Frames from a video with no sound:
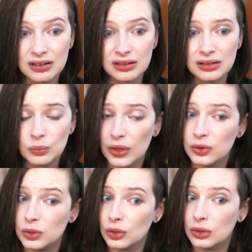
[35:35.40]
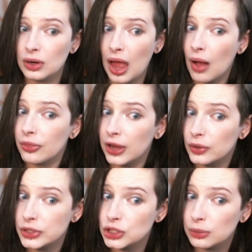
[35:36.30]
Whether you're a
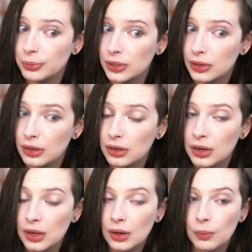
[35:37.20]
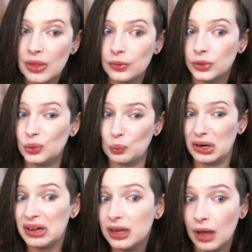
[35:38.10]
healthcare interpreter, whether you
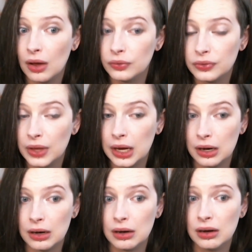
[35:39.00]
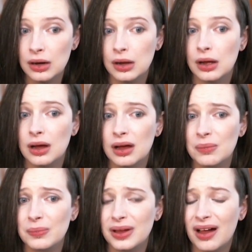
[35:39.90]
work in healthcare,
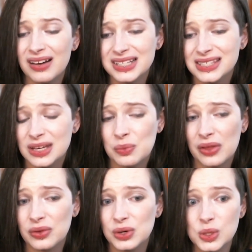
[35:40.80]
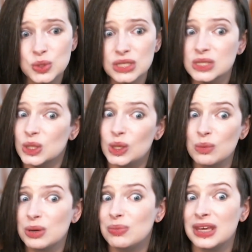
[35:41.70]
honestly, whether you're just a
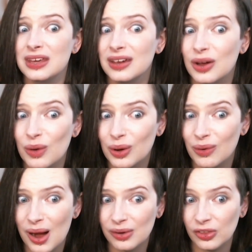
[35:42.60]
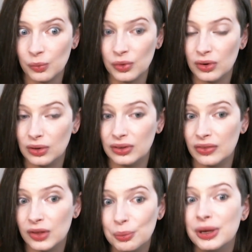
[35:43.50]
human being going around in the world, a
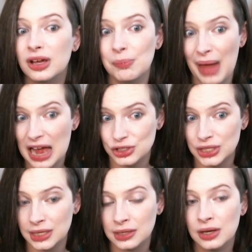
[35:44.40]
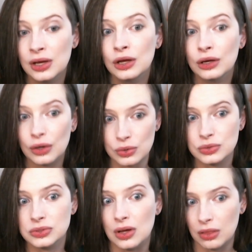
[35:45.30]
little bit of compassion
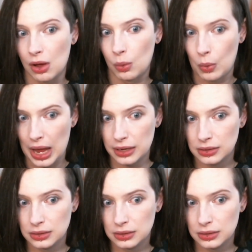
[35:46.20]
goes a long way.